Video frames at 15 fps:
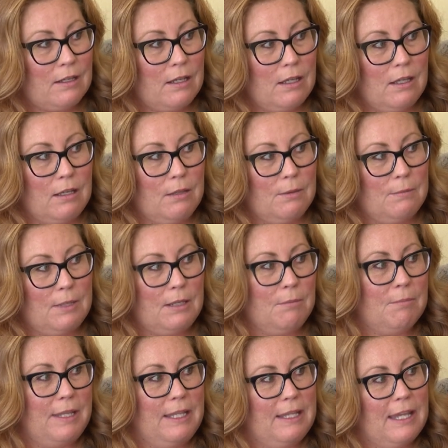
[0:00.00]
um,
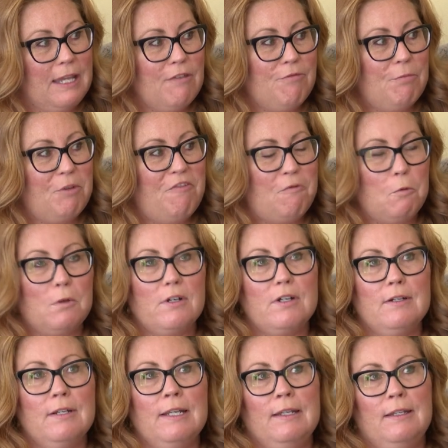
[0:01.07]
in my life
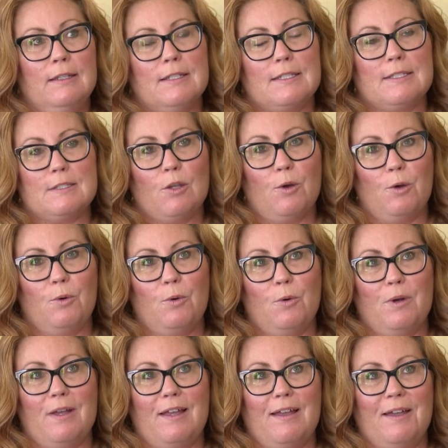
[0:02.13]
before. Yeah.
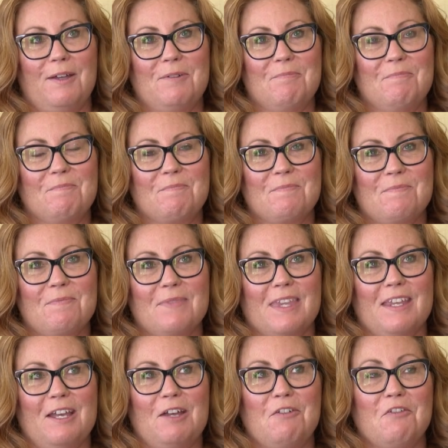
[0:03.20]
So um,
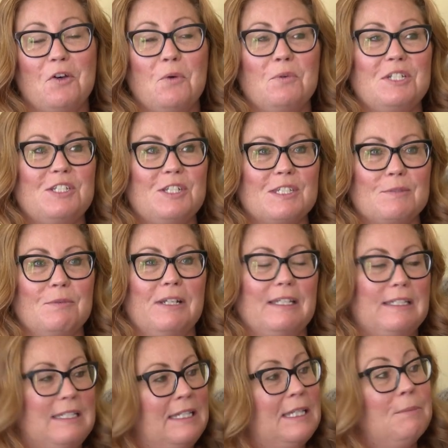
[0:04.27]
I've always just
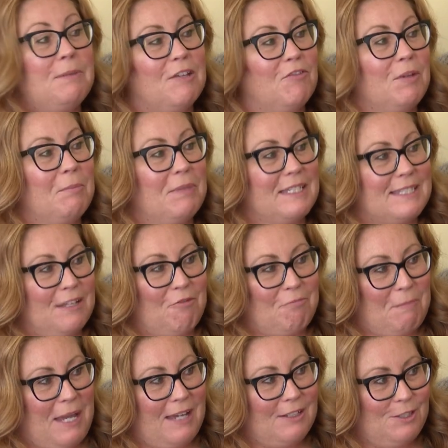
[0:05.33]
wanted to keep giving
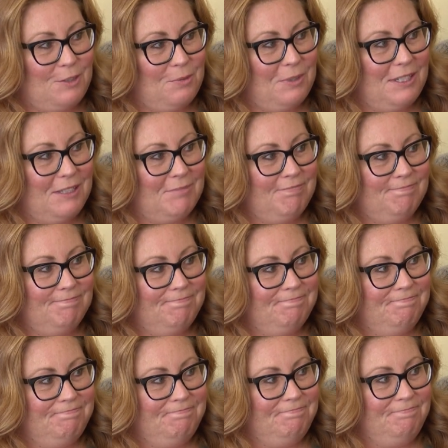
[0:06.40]
myself back to it. Yeah.